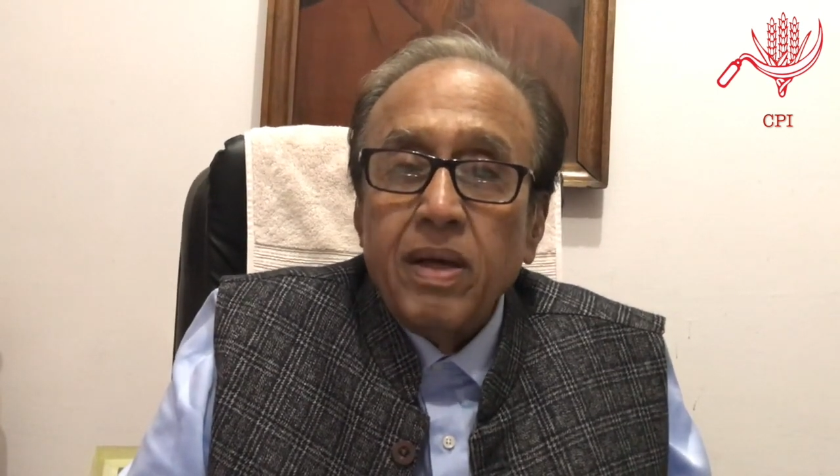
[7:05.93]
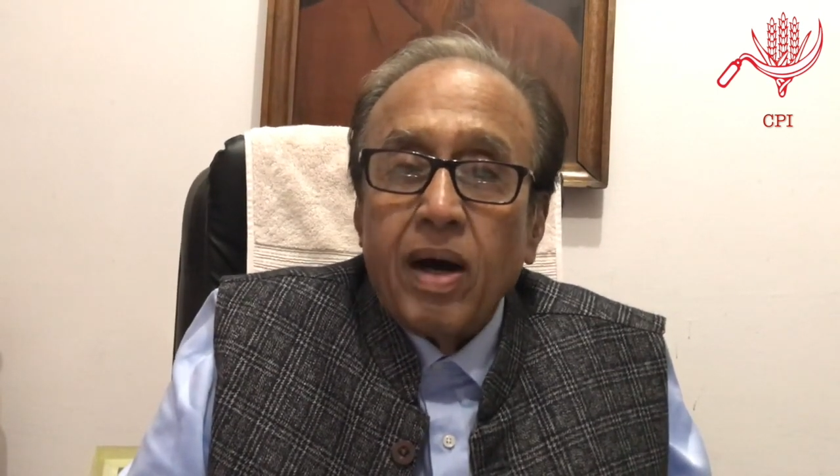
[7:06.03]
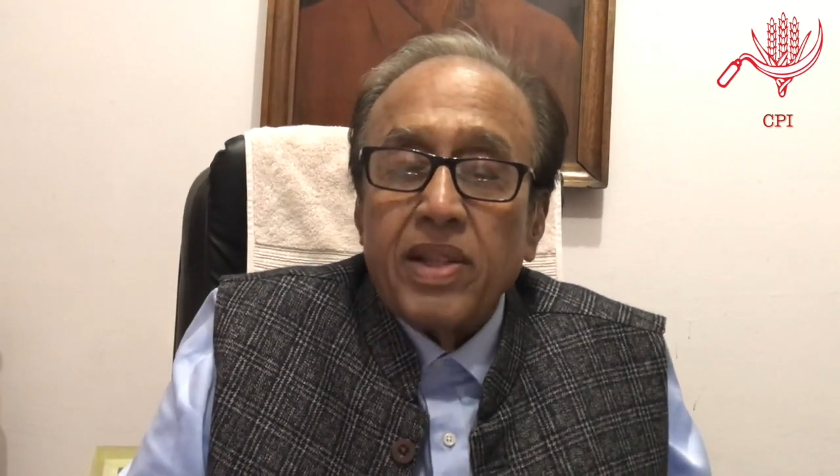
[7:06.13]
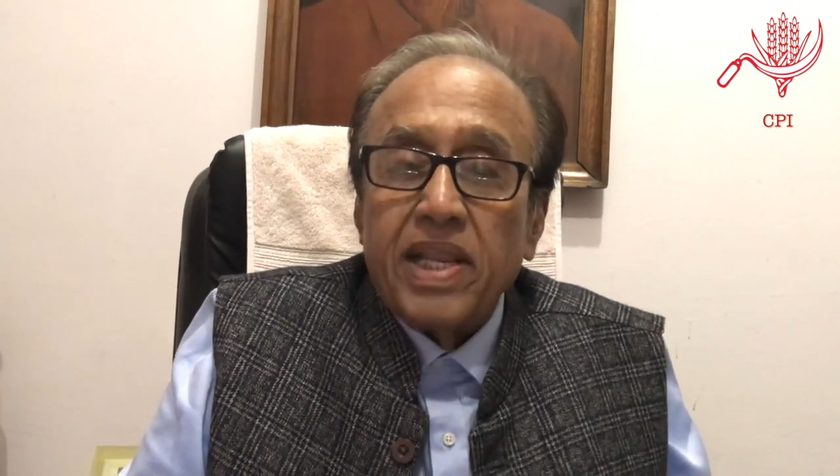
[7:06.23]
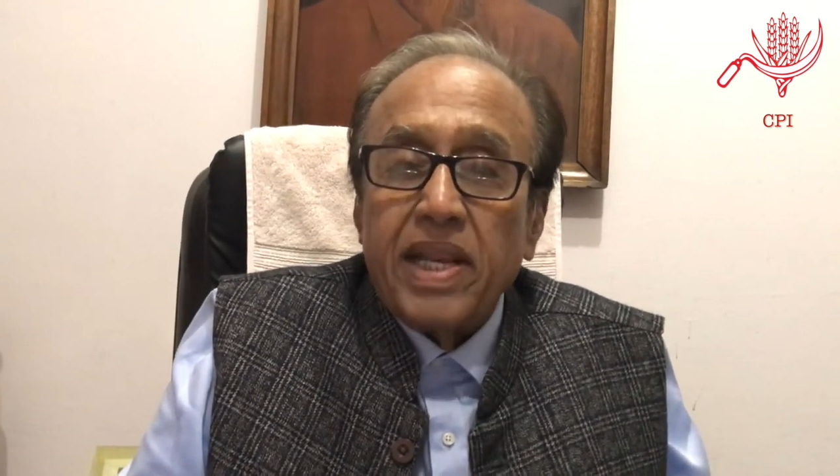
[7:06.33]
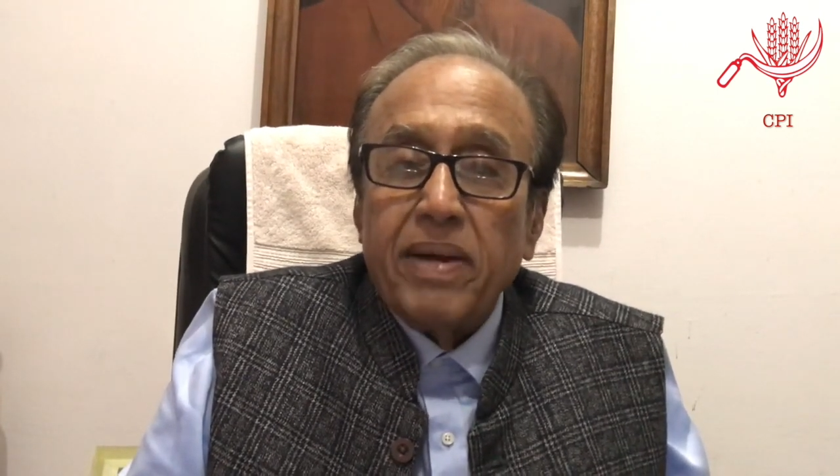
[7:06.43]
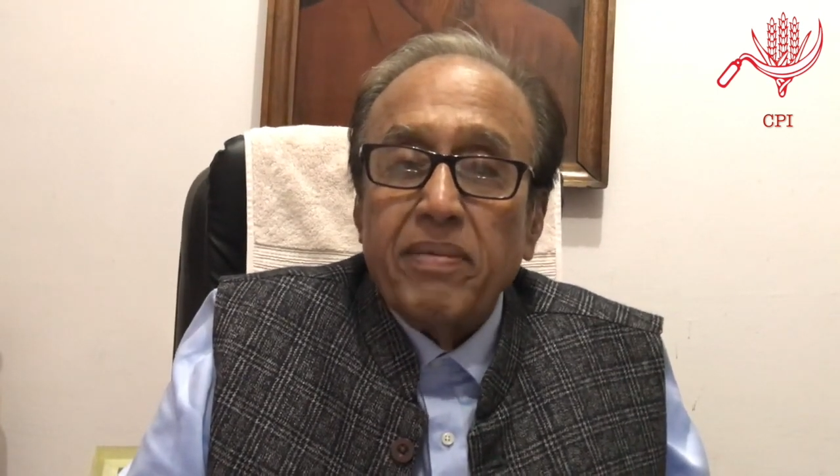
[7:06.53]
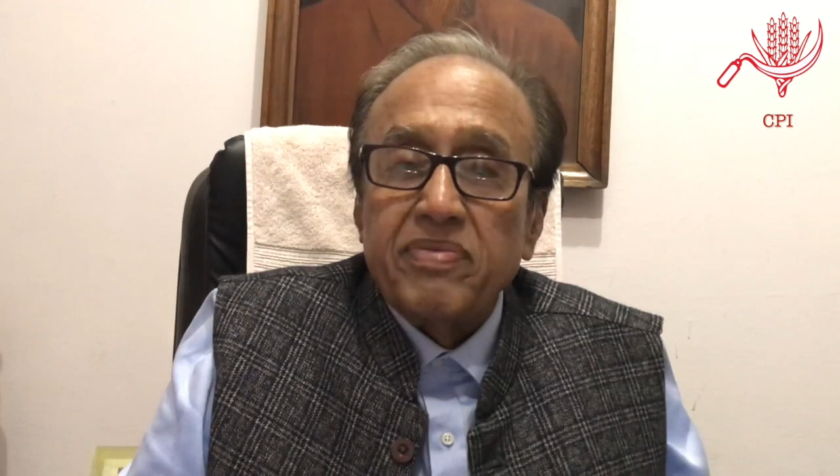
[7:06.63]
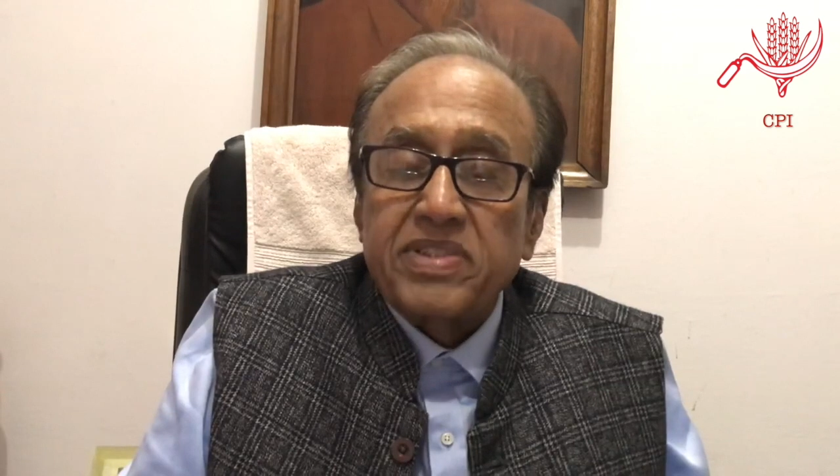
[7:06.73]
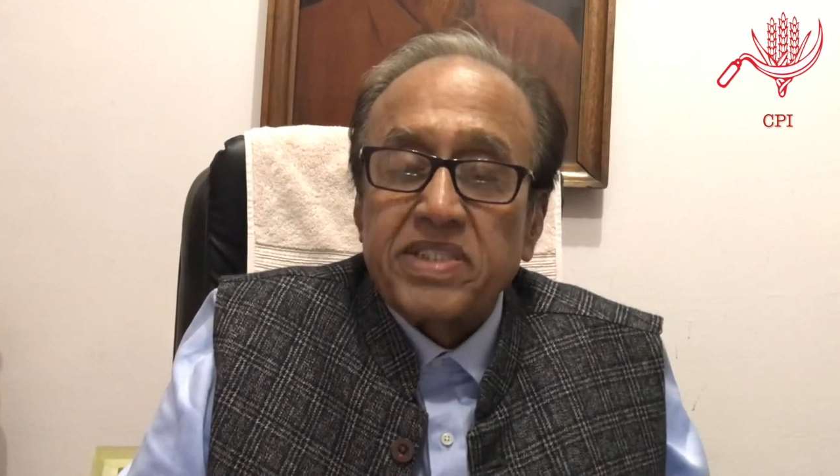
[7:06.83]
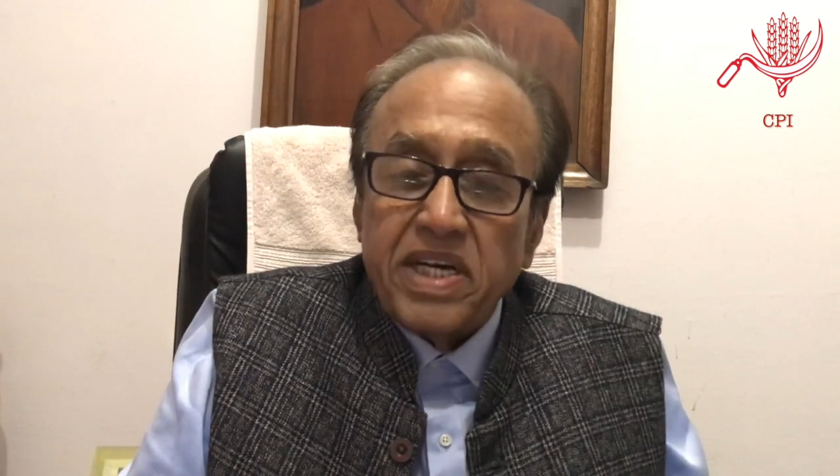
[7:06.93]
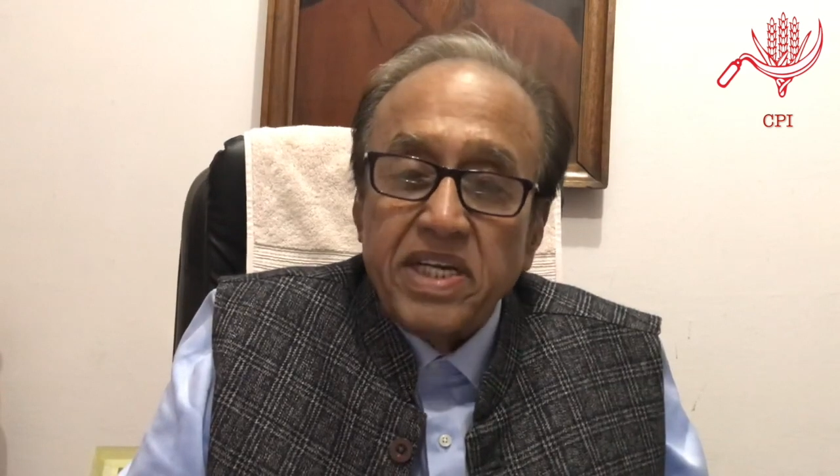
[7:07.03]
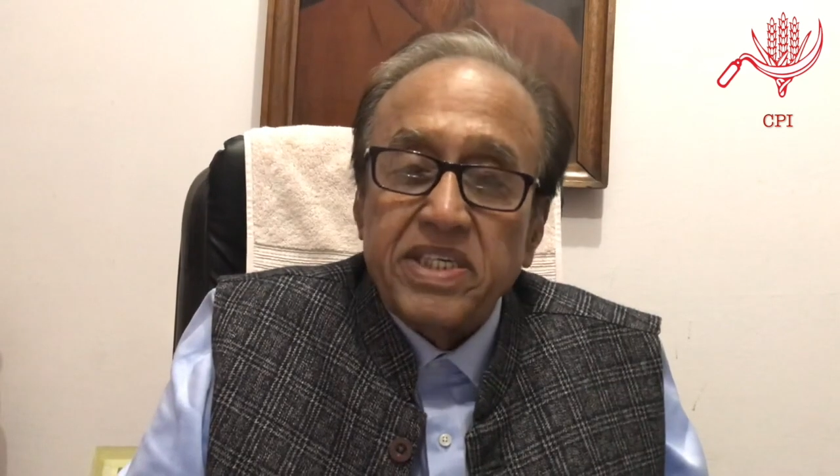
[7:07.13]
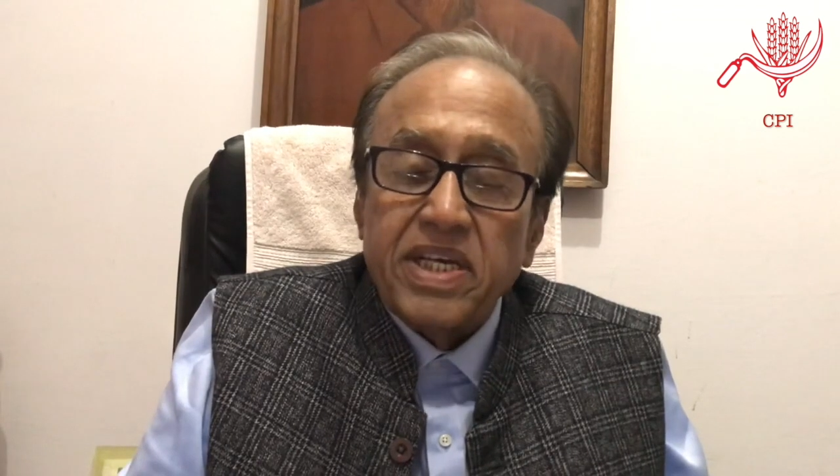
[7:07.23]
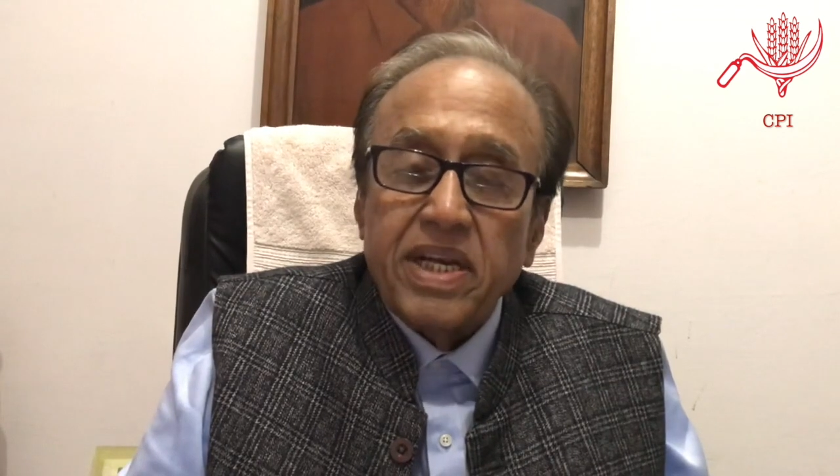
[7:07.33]
on the name of
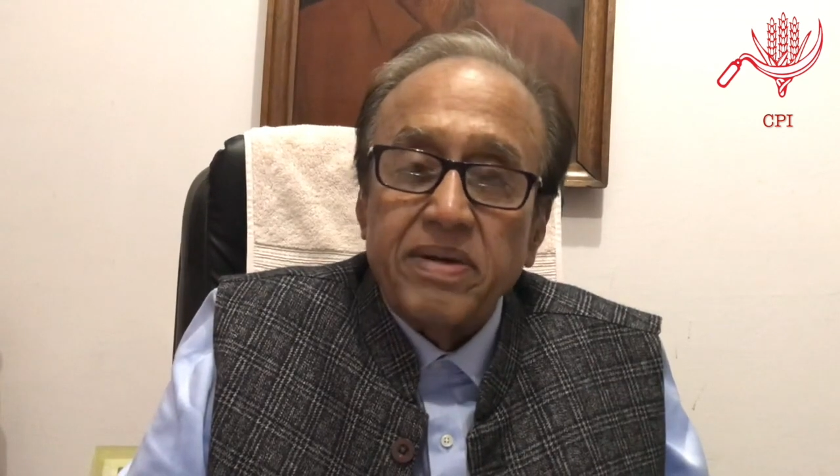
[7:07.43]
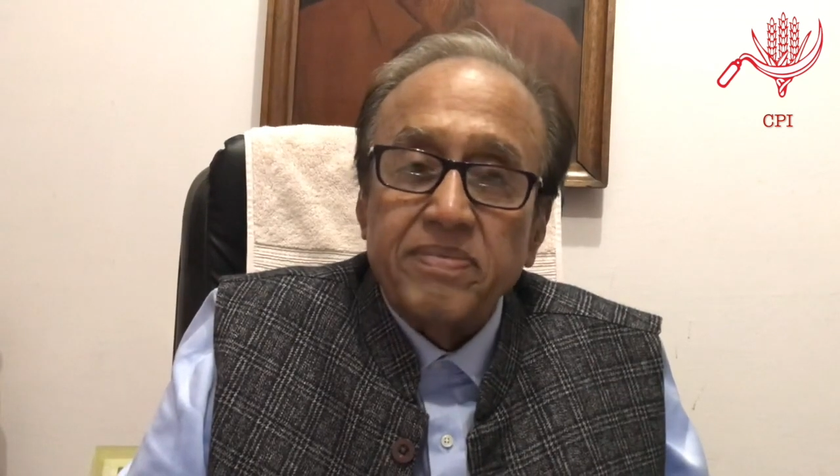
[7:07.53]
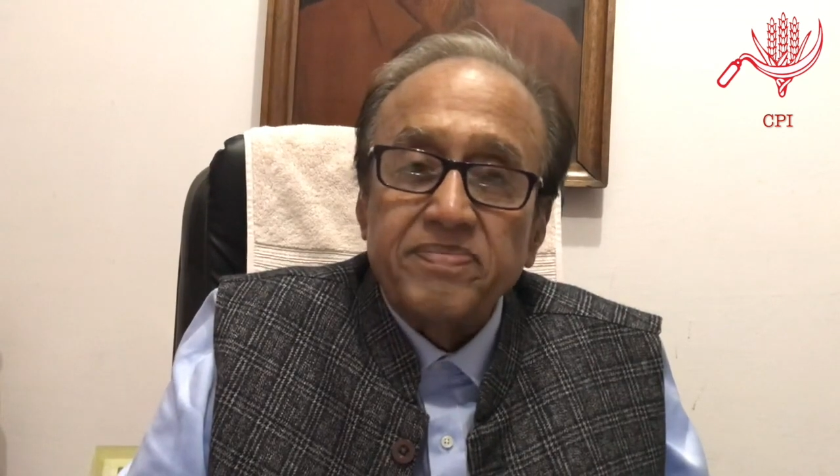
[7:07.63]
sedition.